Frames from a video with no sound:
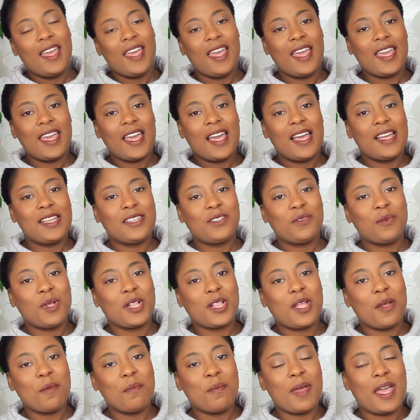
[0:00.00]
Hey guys,
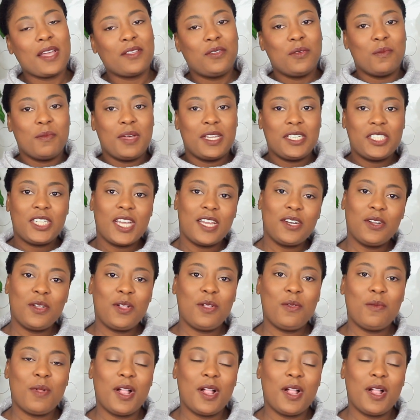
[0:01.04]
welcome back to my channel.